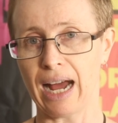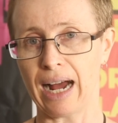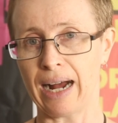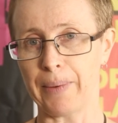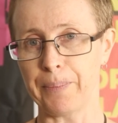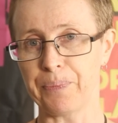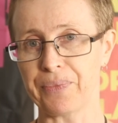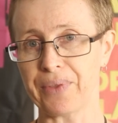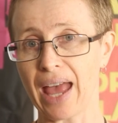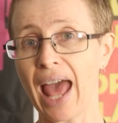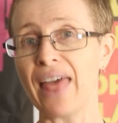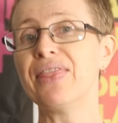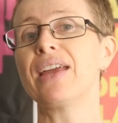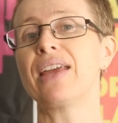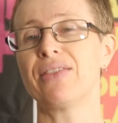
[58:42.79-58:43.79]
Um,
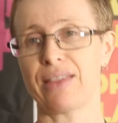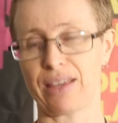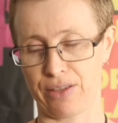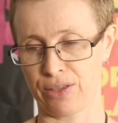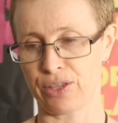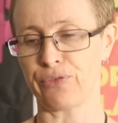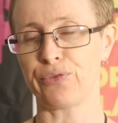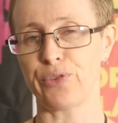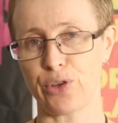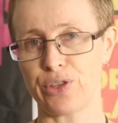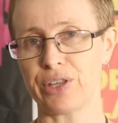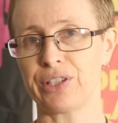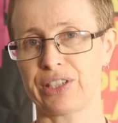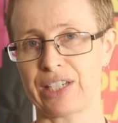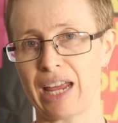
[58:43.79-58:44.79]
and then the, the
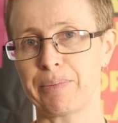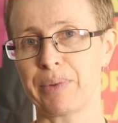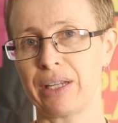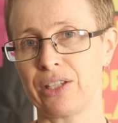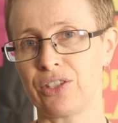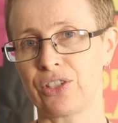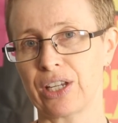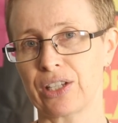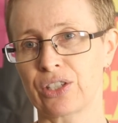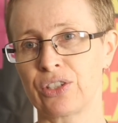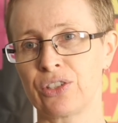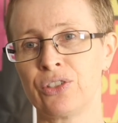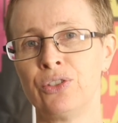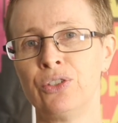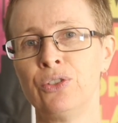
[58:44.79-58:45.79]
further step is just